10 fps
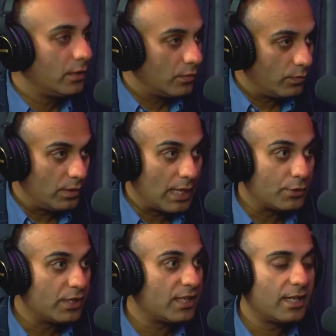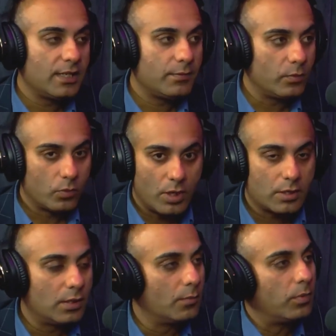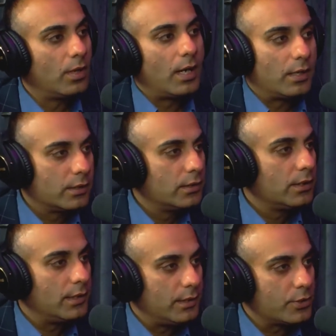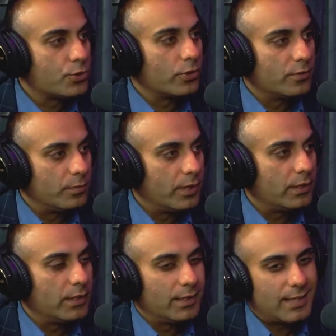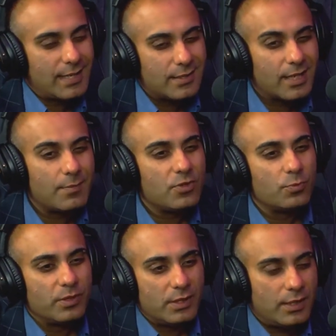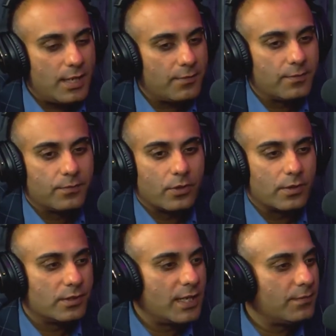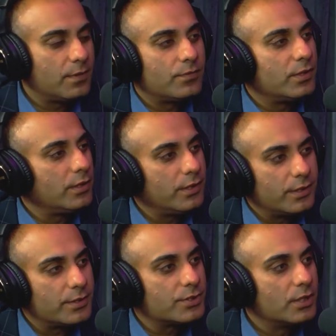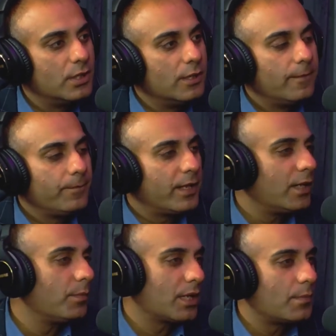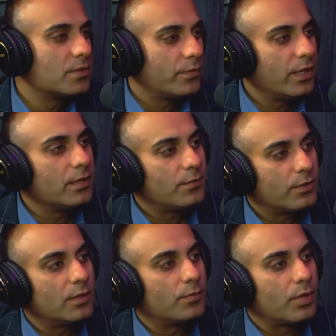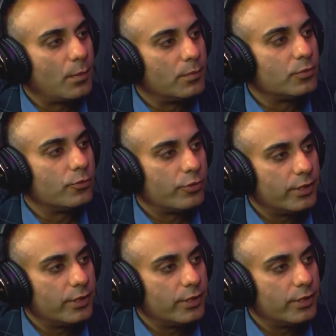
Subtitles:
But now they can't even walk a block and they're short of breath. And at that time, you've been in AFib for 10, 15 years, and it becomes a very difficult problem to treat.